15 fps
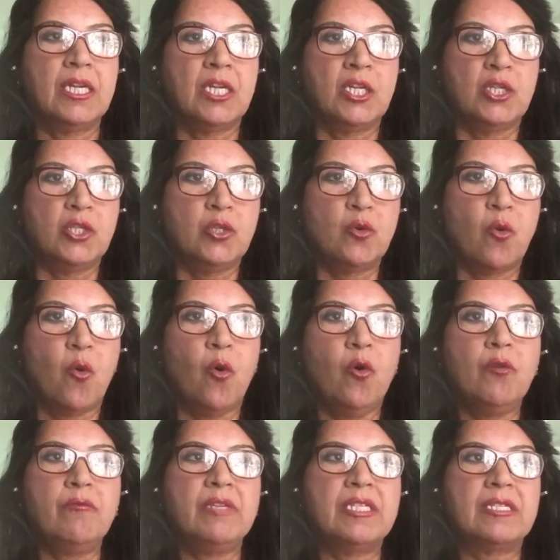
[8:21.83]
You
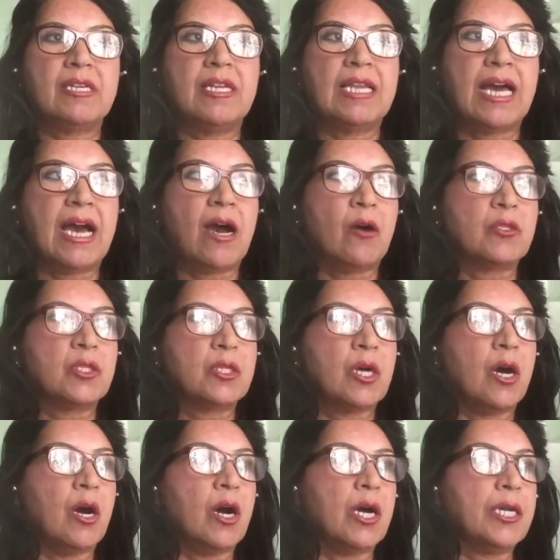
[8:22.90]
always allow
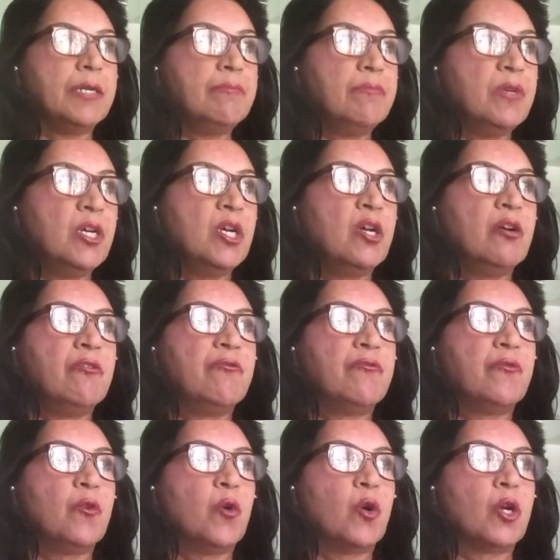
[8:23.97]
time
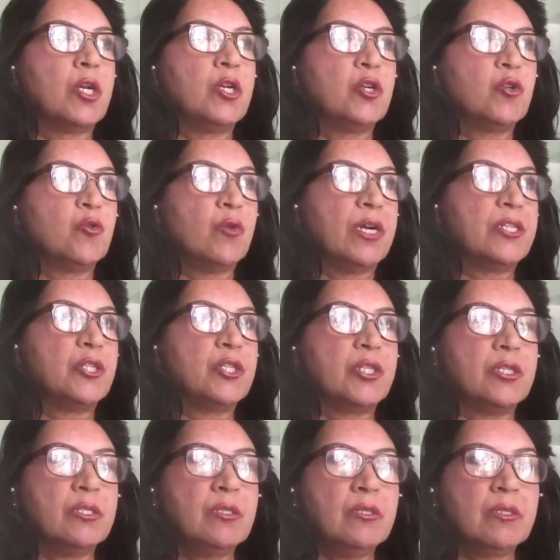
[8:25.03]
for
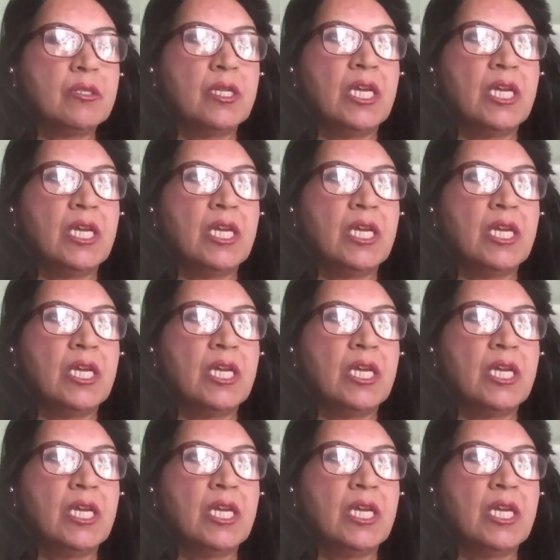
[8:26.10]
questions.